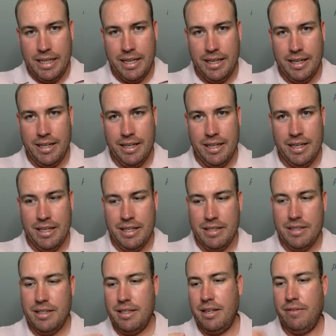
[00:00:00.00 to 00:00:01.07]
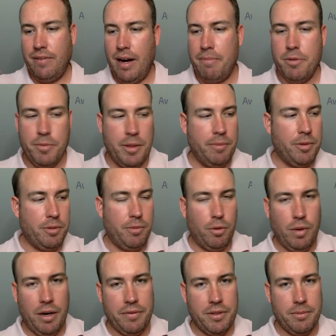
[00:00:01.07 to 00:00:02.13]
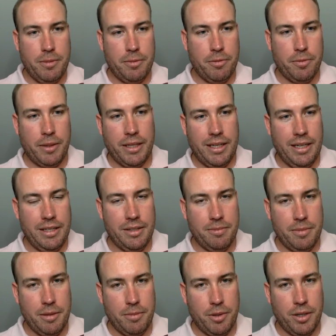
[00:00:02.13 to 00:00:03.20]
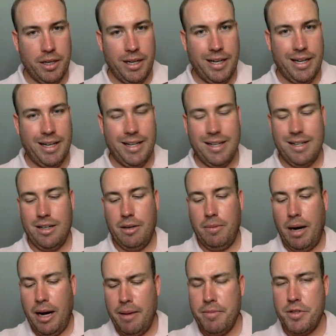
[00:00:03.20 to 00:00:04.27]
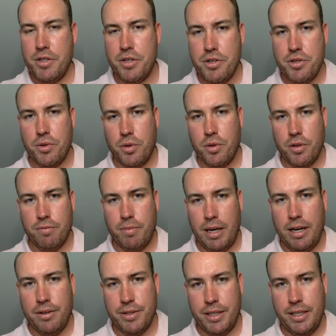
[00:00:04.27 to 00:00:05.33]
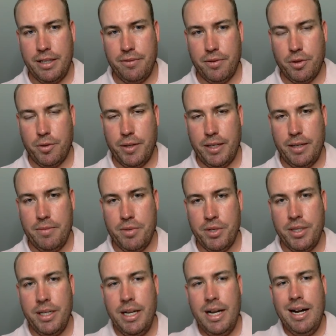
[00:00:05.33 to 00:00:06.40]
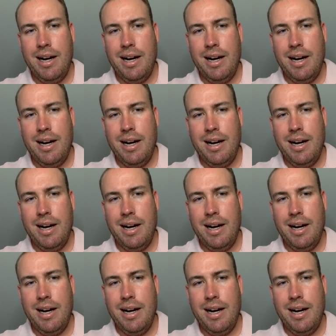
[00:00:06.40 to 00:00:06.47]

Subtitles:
It is, if I'm a member, my wife's a member, my kid's a member, and I'm just short of miles I need for a redemption,